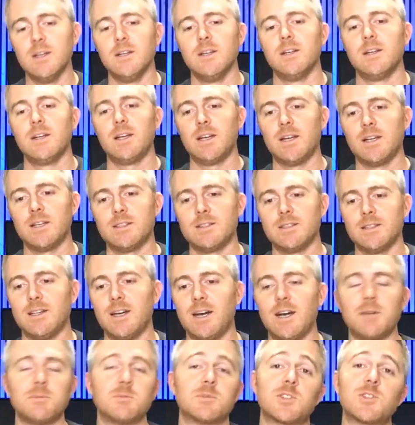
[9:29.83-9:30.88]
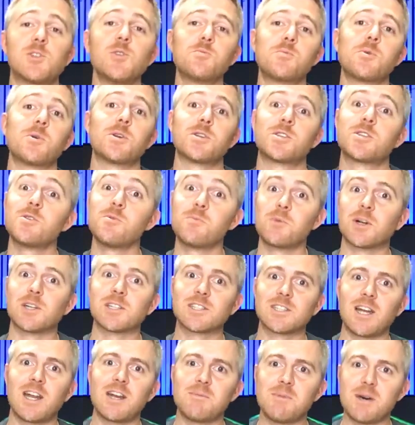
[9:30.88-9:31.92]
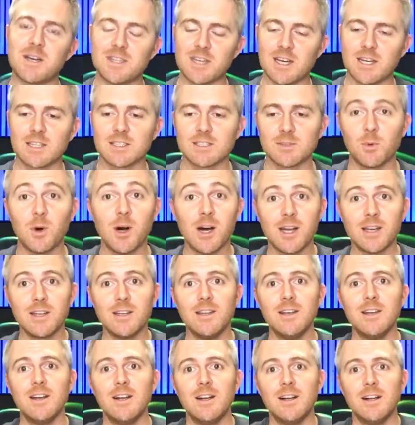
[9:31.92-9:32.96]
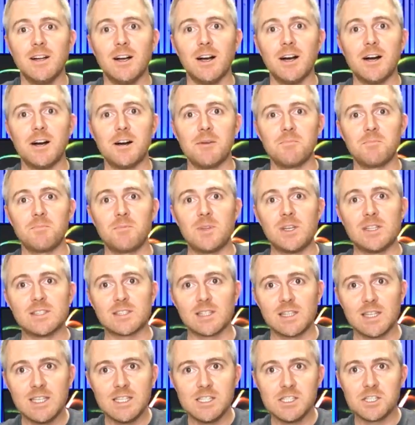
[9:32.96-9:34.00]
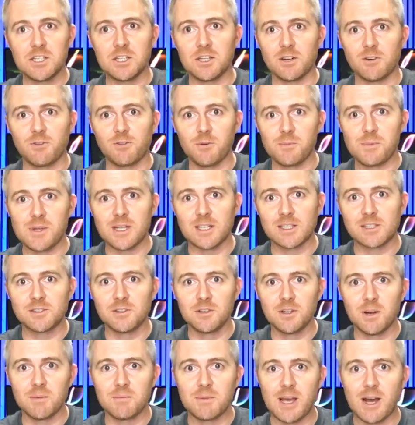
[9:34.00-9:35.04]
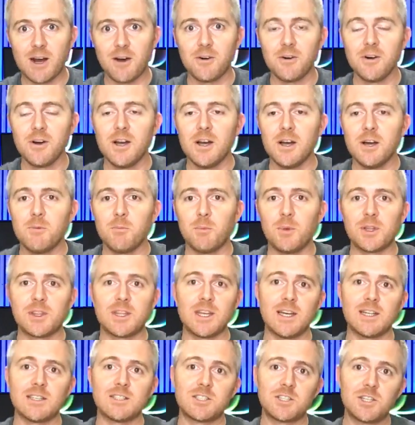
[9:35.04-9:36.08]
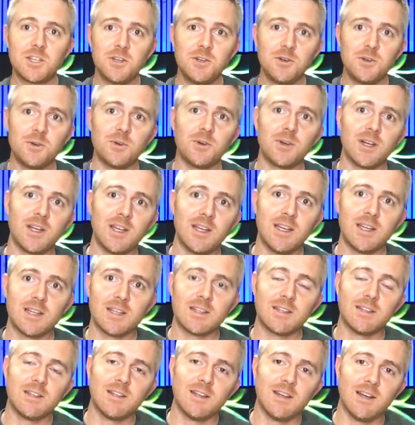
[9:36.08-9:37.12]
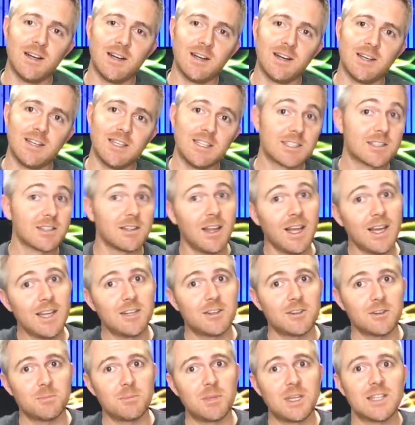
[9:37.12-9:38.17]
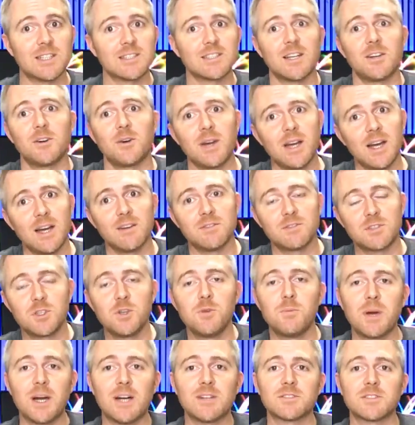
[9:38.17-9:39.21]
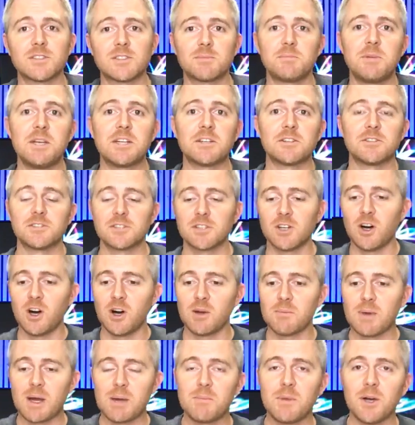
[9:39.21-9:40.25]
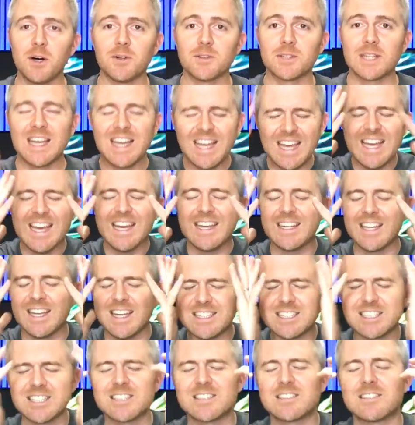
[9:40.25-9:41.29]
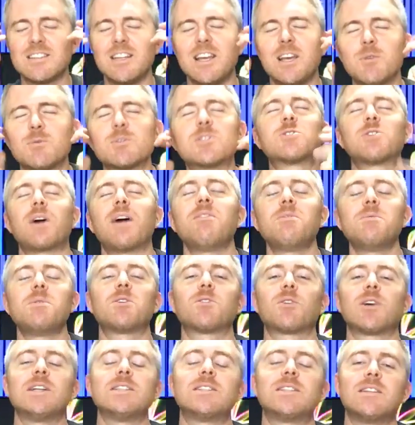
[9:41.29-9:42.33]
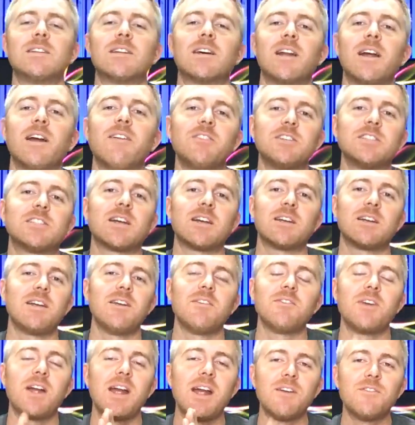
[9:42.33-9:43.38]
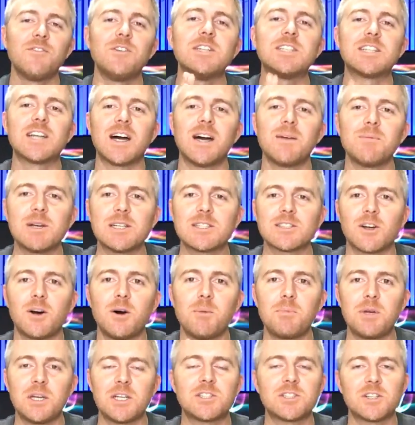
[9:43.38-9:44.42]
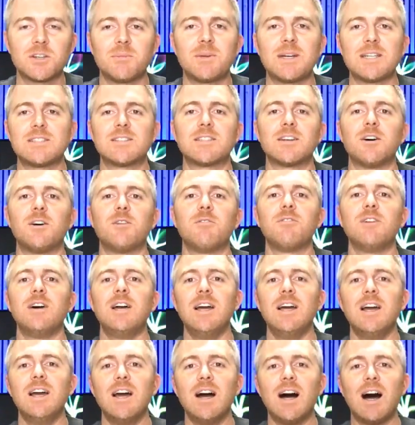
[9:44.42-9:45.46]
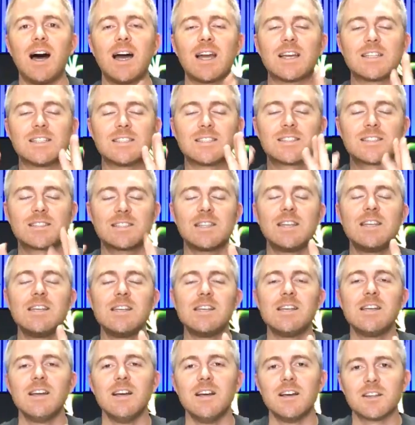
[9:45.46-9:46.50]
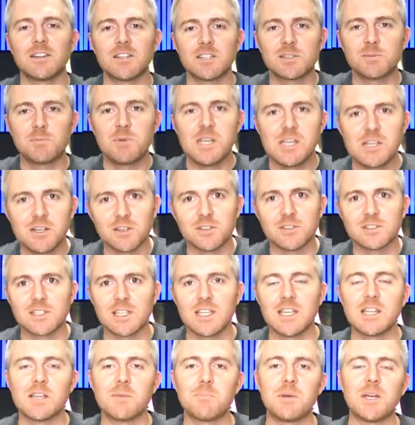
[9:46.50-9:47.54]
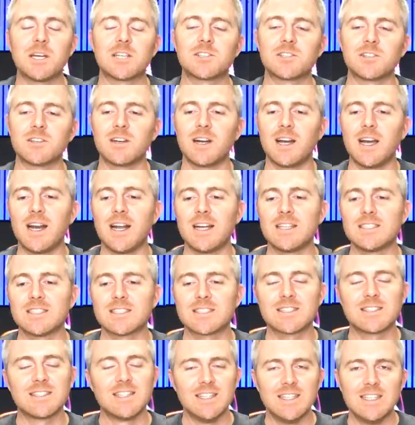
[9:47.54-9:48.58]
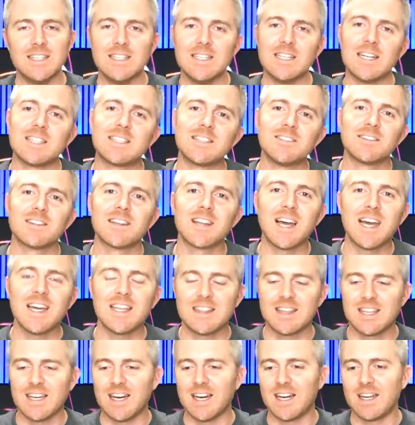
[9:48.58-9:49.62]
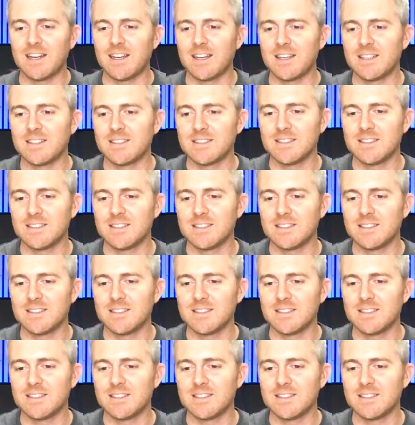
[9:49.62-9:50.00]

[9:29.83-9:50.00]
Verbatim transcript: And I'm super, super excited about that. Because one, um, it's easier for me to suit up now. But then two, it uh, is lighter because I don't have two pounds of speakers on my belt. And it just, it was driving me crazy that every time, every time I saw a picture of myself, I could see the speakers in the picture. And I just, I don't like that. I...